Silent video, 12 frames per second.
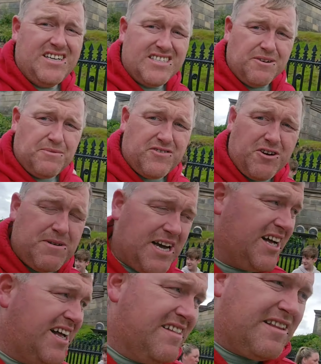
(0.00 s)
So we've come here.
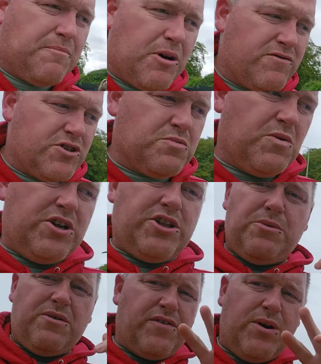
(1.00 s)
They both just want to
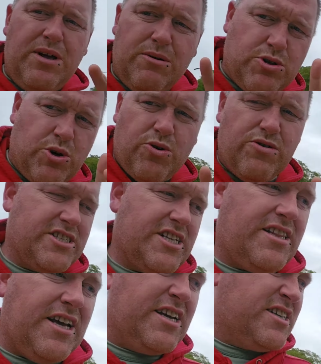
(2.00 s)
do a few little touristy
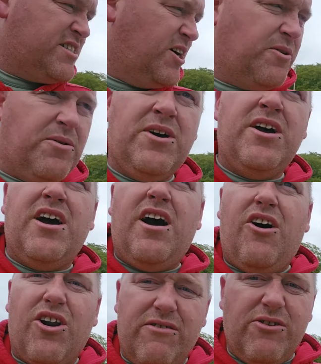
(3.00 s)
things. So
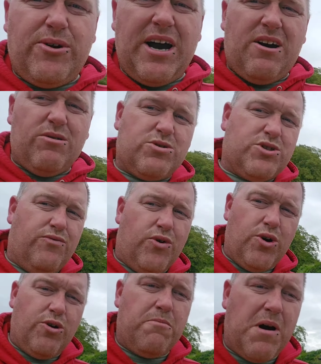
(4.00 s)
Holyrood House, the
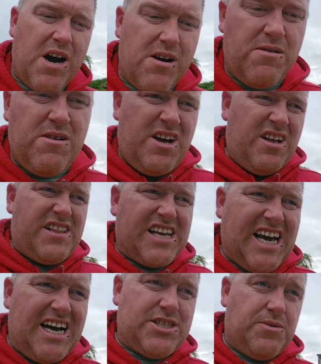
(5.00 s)
Royal Mile, the
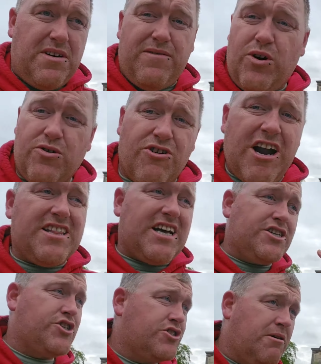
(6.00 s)
castle. And I thought, great,
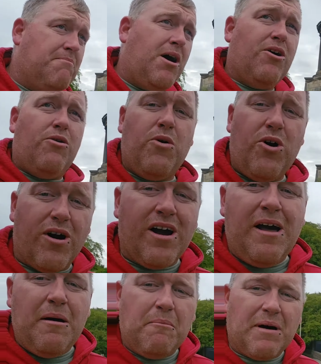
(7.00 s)
that's just a mile walk.
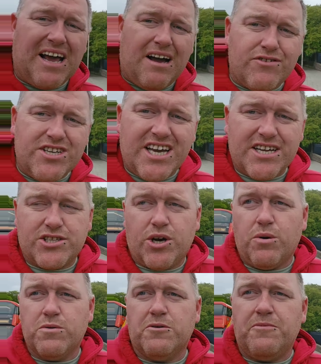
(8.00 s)
But I haven't yet
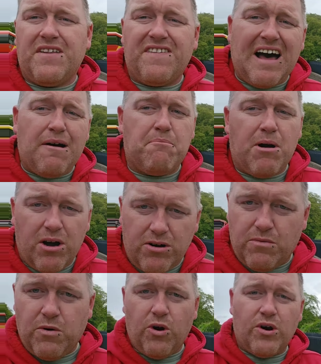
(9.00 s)
told them that that
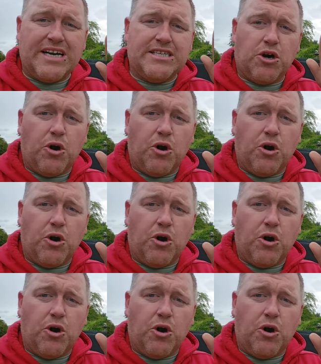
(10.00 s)
mile walk is